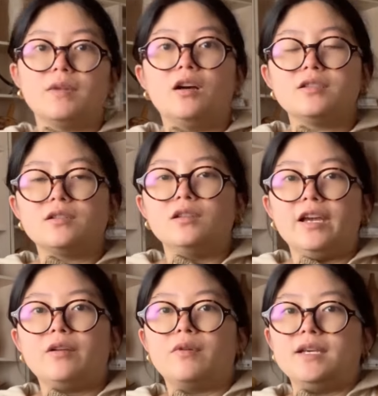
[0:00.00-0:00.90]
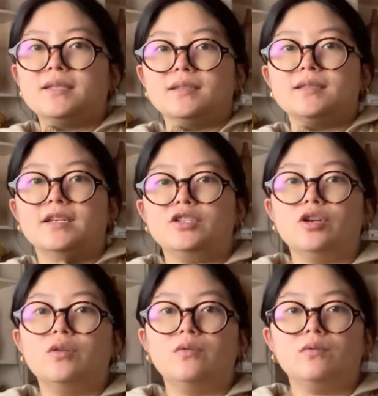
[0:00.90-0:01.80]
also likewise, since I
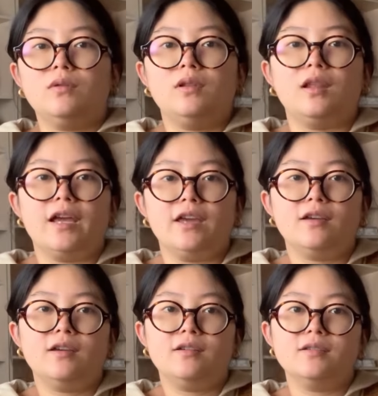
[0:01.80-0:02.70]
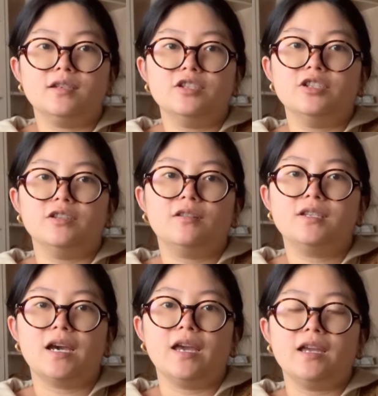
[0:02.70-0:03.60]
don't like such a
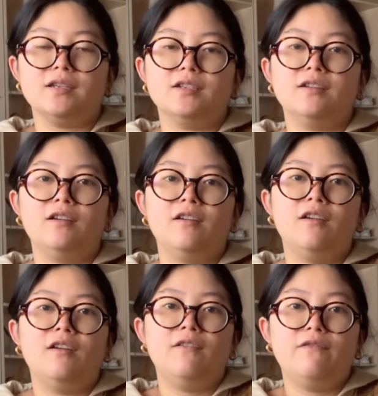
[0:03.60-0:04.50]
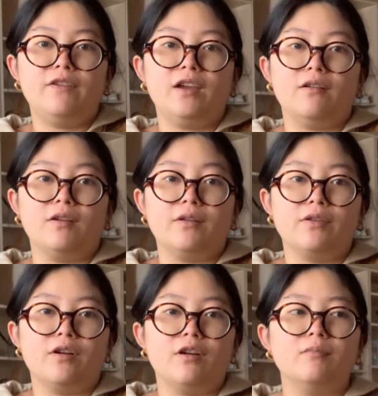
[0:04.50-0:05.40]
tight fit around
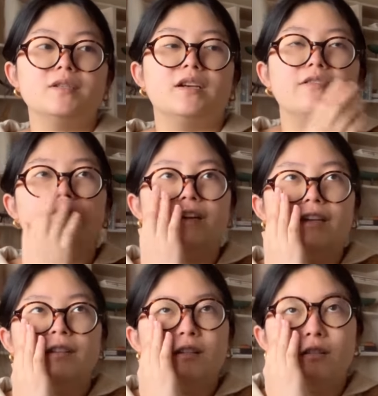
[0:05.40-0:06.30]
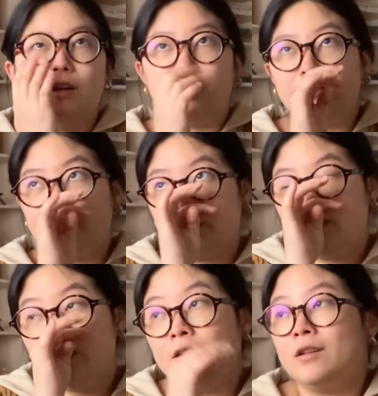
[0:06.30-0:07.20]
the arms, I find that a lot of
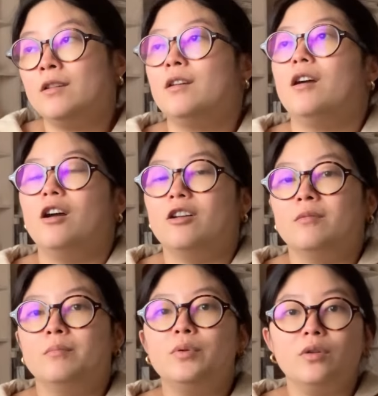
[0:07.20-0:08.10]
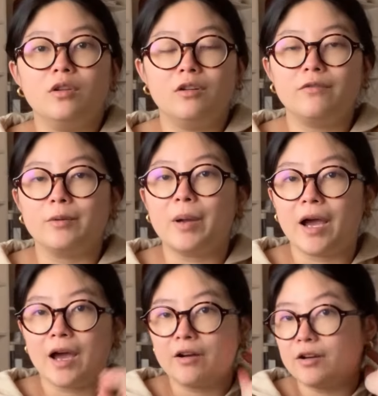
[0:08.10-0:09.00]
pullover
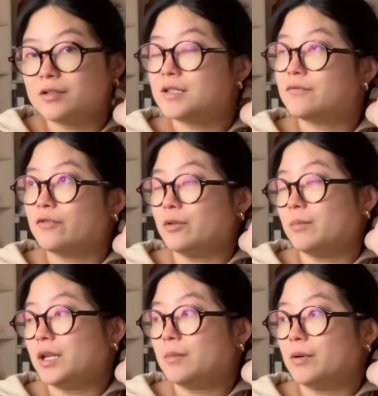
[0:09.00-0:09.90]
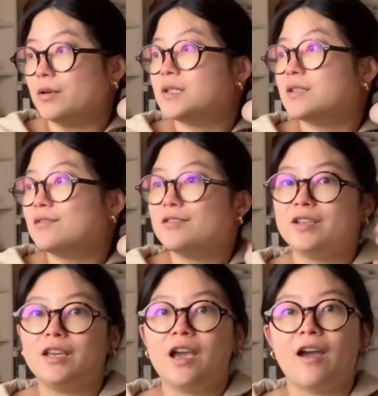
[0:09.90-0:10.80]
patterns for me
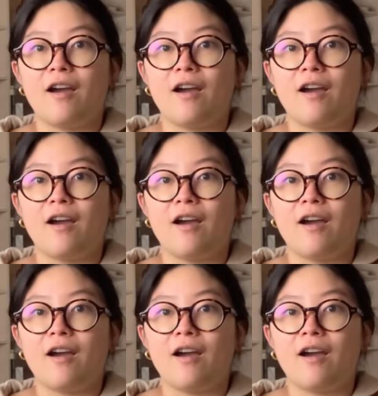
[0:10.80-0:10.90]
personally